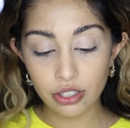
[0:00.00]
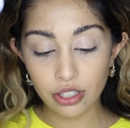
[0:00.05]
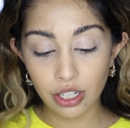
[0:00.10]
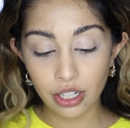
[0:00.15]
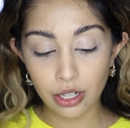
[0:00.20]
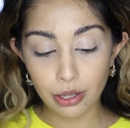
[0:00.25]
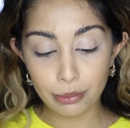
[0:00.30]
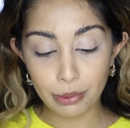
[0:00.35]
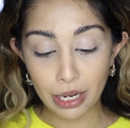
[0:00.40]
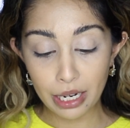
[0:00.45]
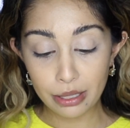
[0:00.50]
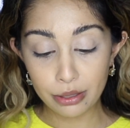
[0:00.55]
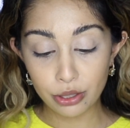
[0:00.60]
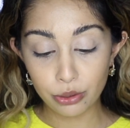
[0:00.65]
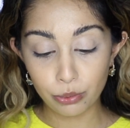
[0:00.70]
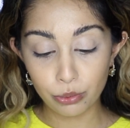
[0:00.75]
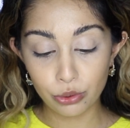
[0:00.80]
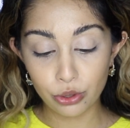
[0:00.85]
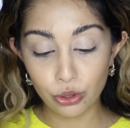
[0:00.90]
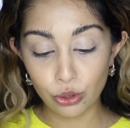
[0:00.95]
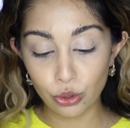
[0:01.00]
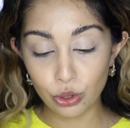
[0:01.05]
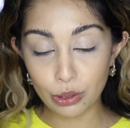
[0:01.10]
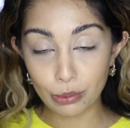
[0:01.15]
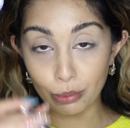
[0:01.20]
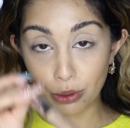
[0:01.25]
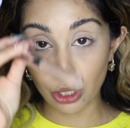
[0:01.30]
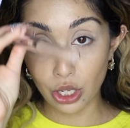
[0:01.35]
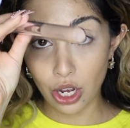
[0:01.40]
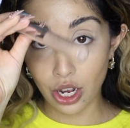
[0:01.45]
I use
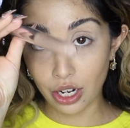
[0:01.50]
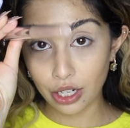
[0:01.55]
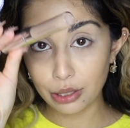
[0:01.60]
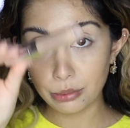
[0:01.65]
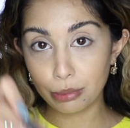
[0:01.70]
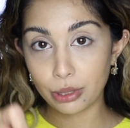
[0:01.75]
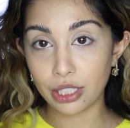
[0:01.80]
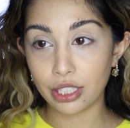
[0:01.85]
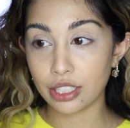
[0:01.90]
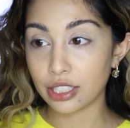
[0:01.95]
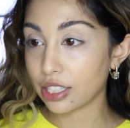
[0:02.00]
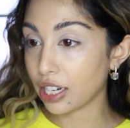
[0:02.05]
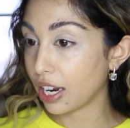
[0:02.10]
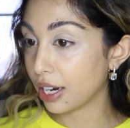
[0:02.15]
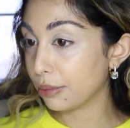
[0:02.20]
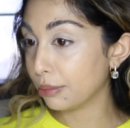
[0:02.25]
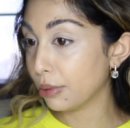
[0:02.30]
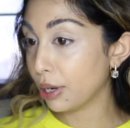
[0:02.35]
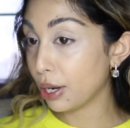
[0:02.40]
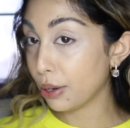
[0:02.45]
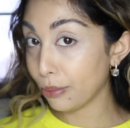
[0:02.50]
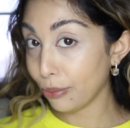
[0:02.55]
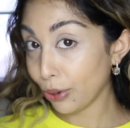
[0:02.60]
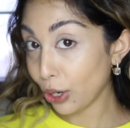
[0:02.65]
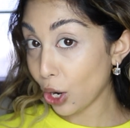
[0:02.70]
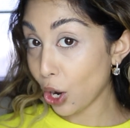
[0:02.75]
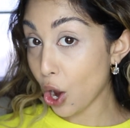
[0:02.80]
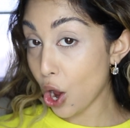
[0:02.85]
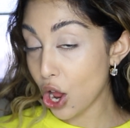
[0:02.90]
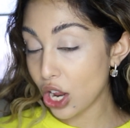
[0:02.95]
blonde because I'm
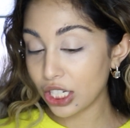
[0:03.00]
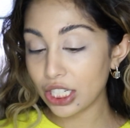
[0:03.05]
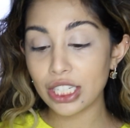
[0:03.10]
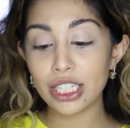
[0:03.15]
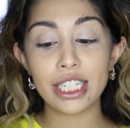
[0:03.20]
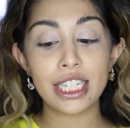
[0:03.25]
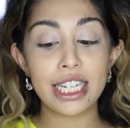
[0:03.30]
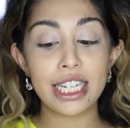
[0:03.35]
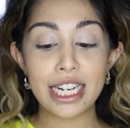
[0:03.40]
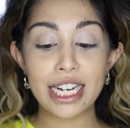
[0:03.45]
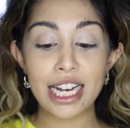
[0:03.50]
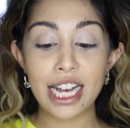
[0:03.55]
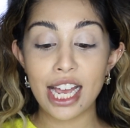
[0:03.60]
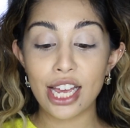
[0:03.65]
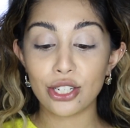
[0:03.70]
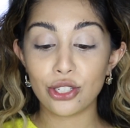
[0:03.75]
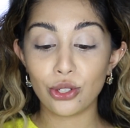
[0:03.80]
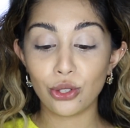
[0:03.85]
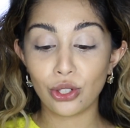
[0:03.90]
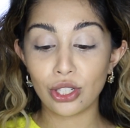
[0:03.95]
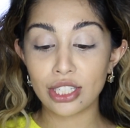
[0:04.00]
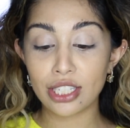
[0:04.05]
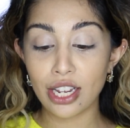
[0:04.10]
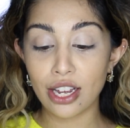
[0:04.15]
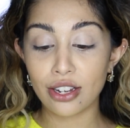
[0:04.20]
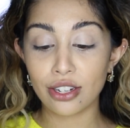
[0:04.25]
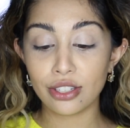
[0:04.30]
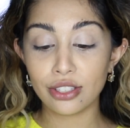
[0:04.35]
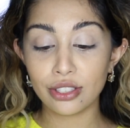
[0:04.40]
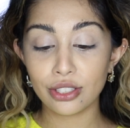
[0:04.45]
blonde, as you can
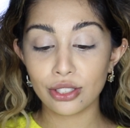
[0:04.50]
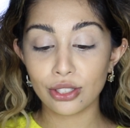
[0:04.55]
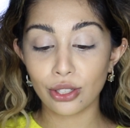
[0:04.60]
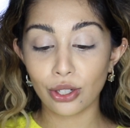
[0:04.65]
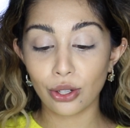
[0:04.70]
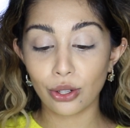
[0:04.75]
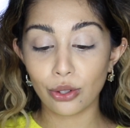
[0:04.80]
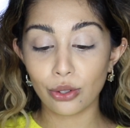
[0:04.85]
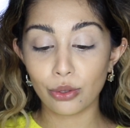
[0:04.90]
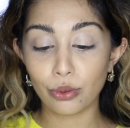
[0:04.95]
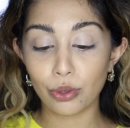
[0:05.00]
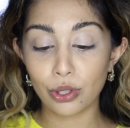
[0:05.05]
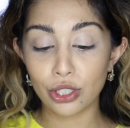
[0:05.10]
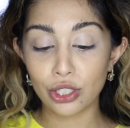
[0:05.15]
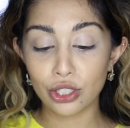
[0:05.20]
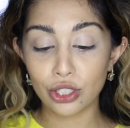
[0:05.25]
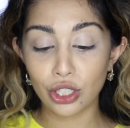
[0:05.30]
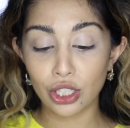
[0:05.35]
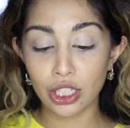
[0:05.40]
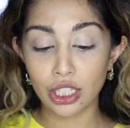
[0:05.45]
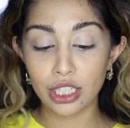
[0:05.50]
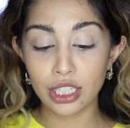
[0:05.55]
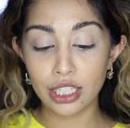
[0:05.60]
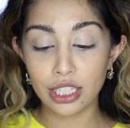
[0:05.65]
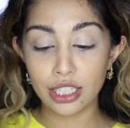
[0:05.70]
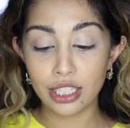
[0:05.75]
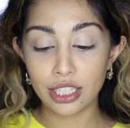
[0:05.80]
tell. So we're just gonna